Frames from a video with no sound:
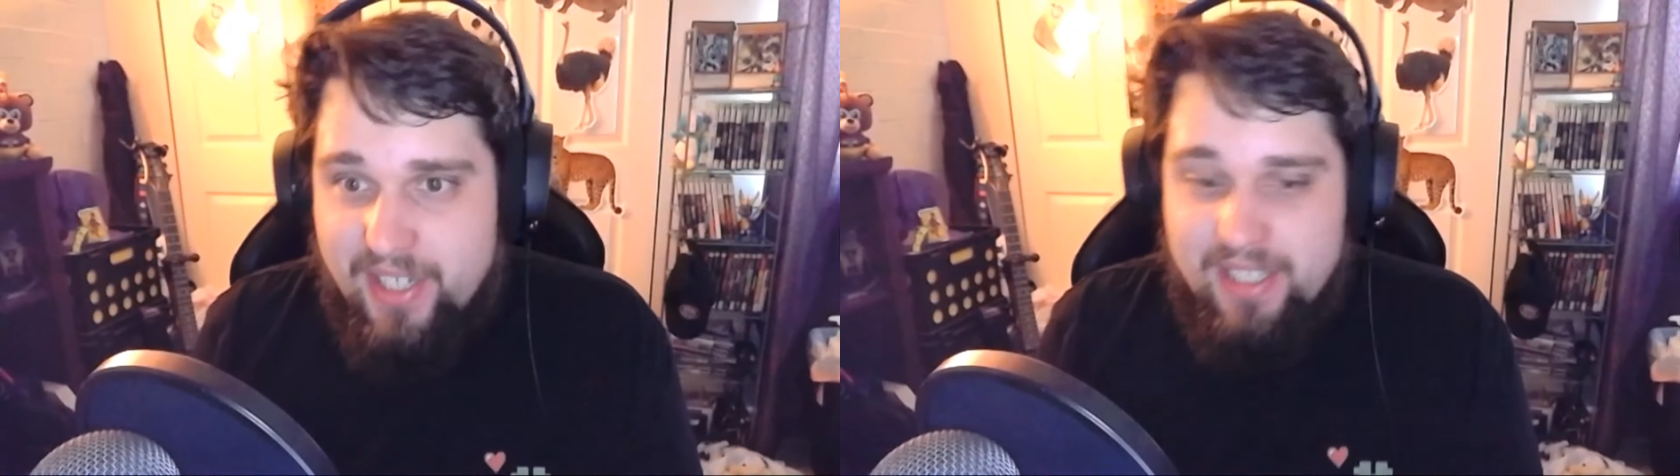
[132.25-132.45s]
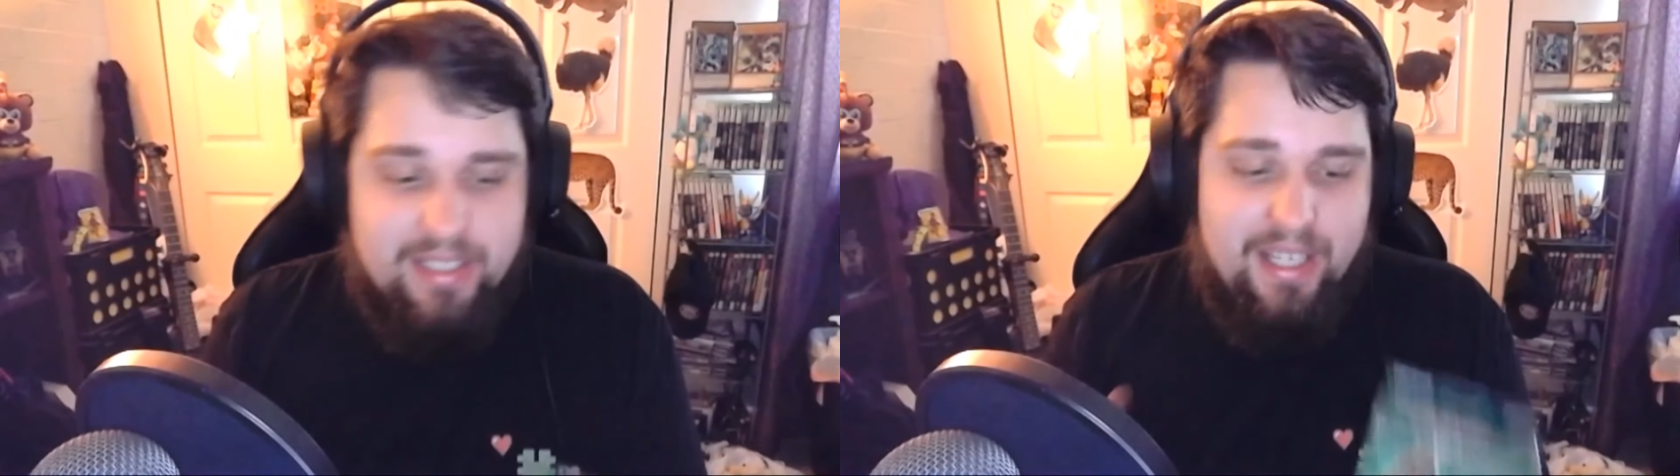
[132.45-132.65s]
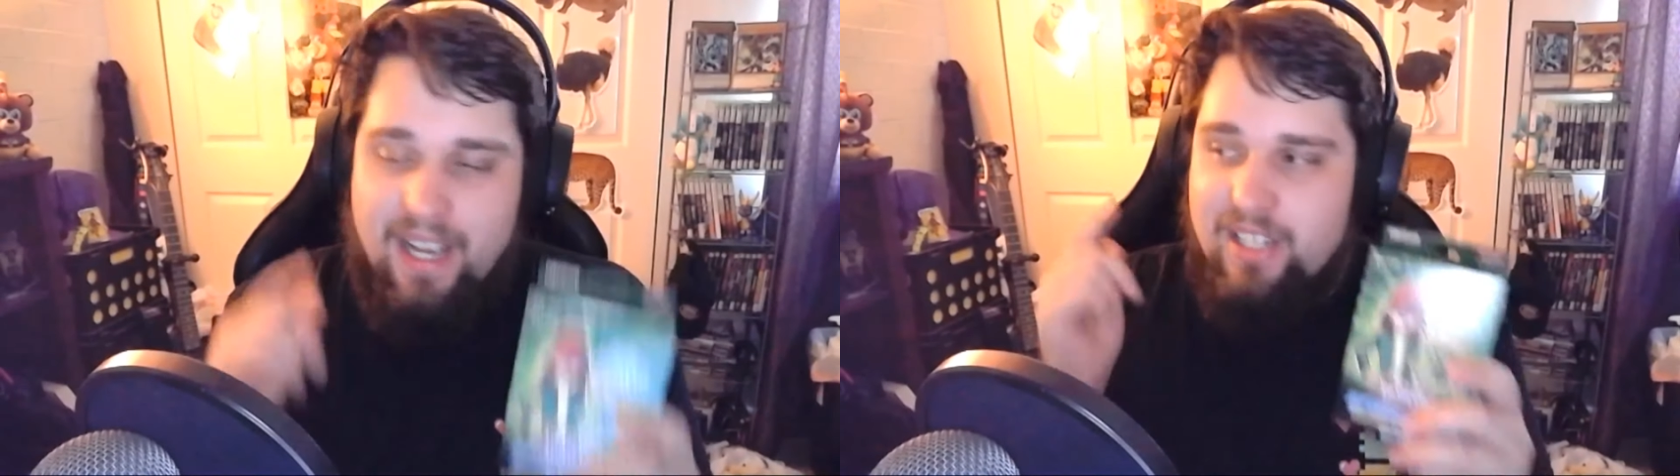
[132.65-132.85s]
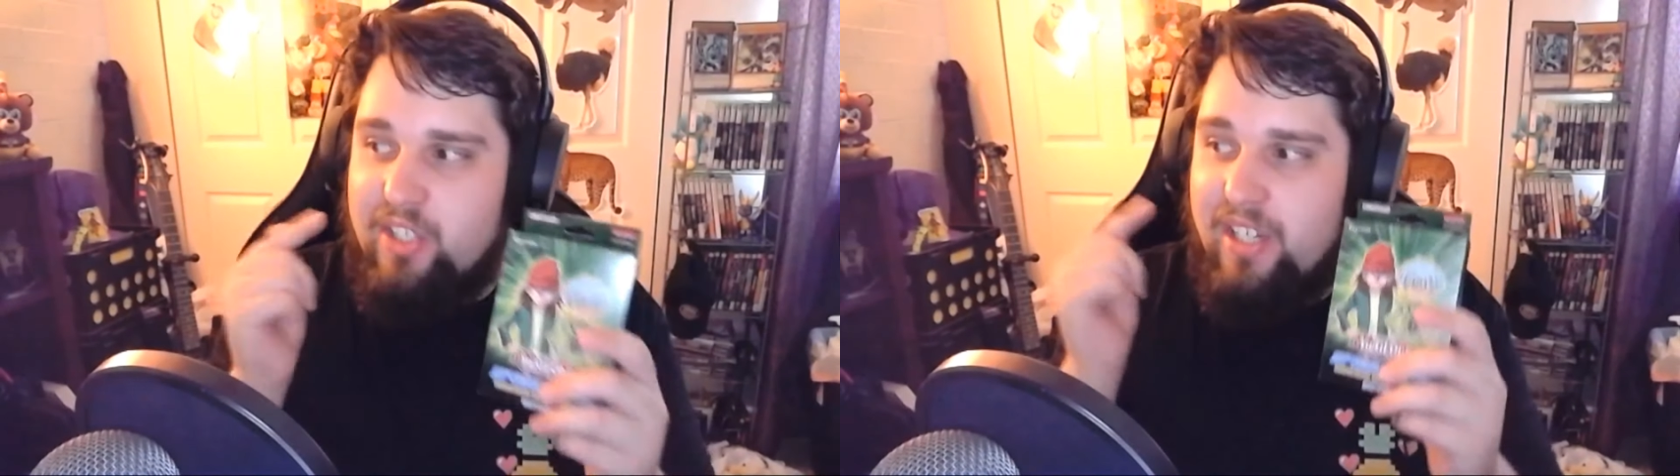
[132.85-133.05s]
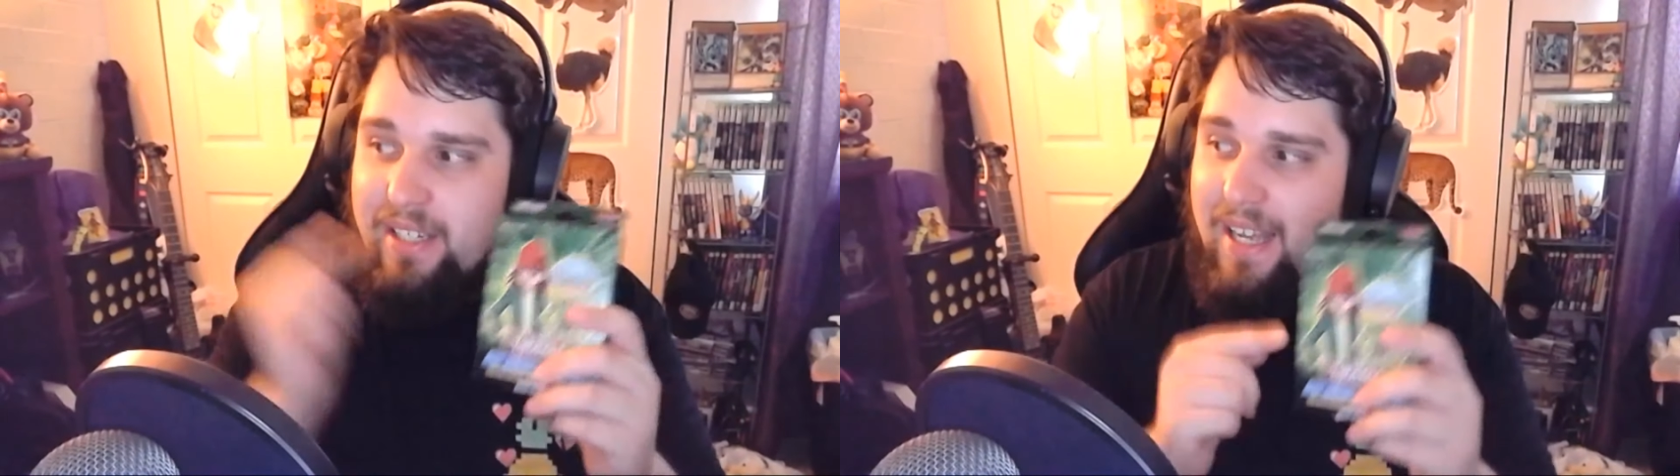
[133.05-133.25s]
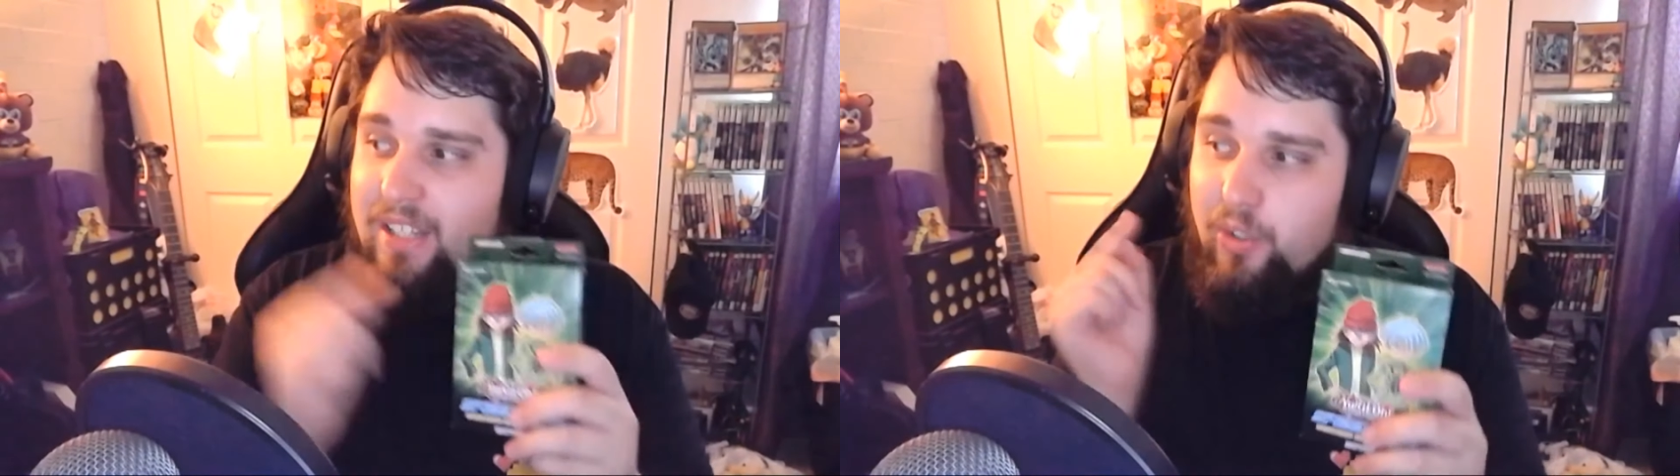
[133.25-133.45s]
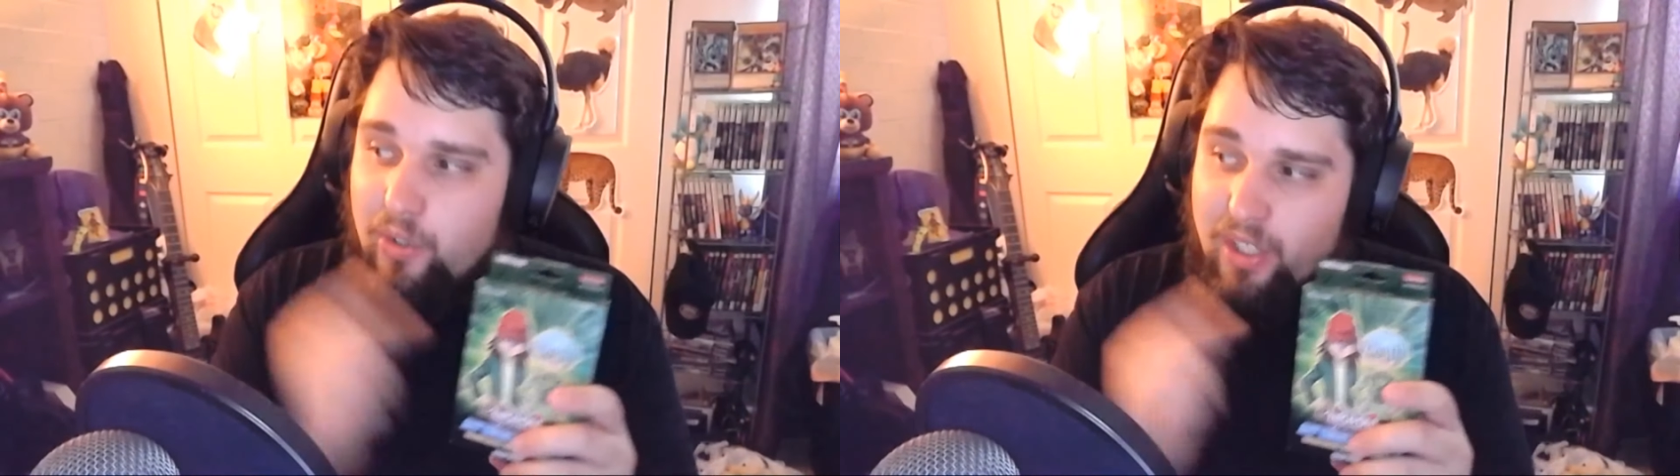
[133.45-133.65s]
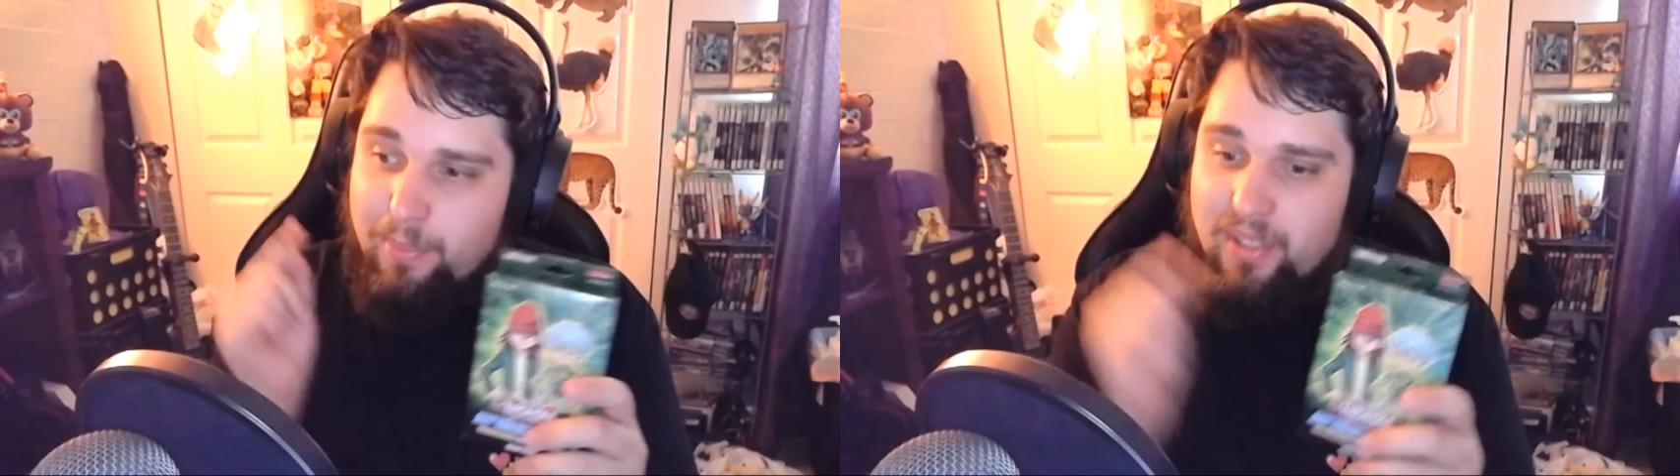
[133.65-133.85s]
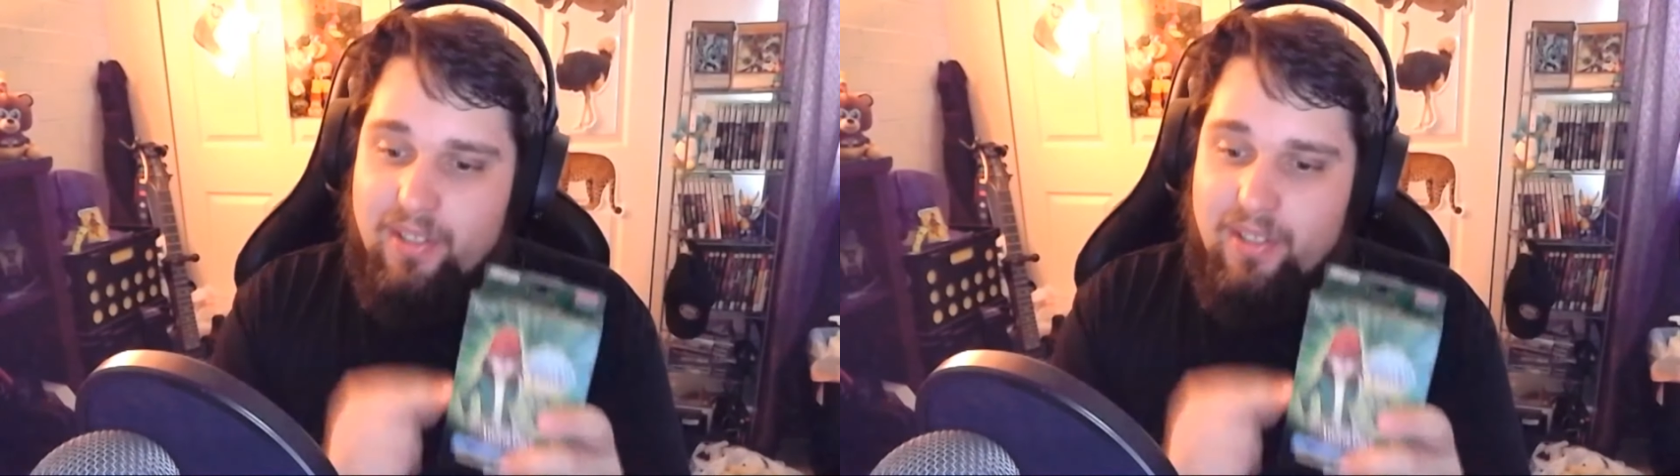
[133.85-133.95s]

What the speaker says: I decided not to look up the